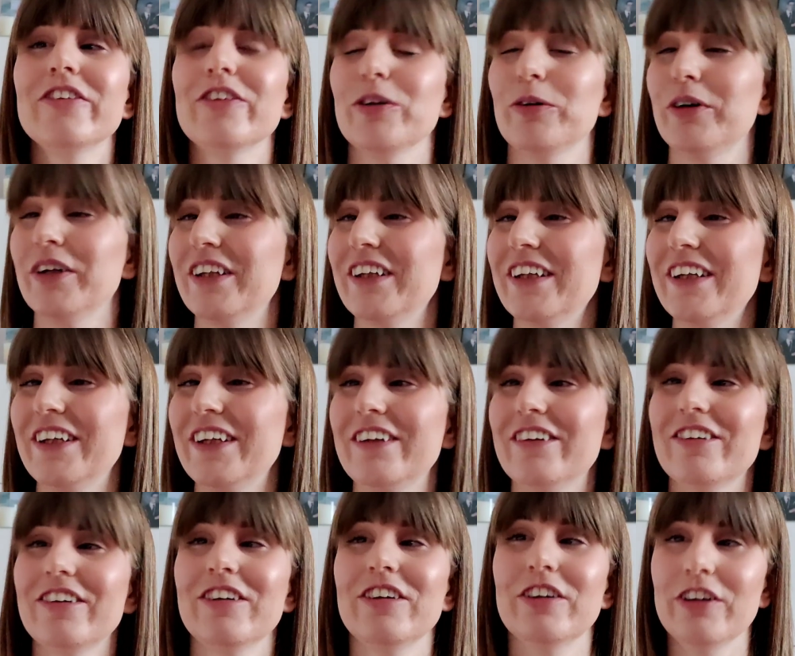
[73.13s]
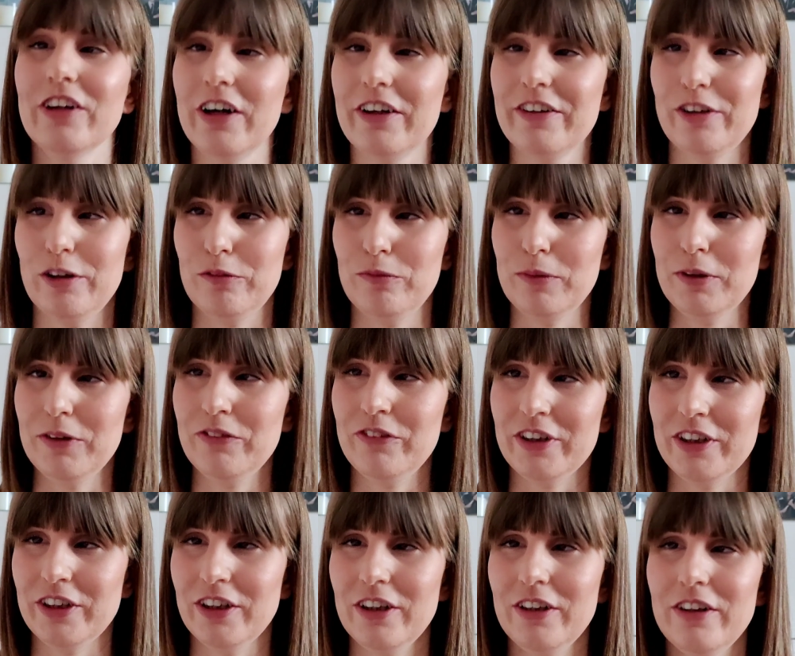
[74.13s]
so I need nice
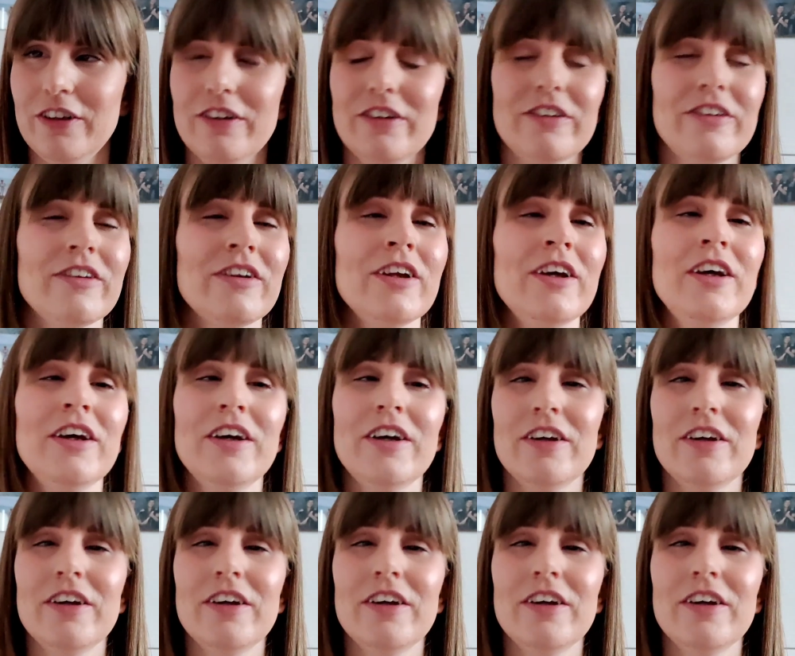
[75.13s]
uplifting colours,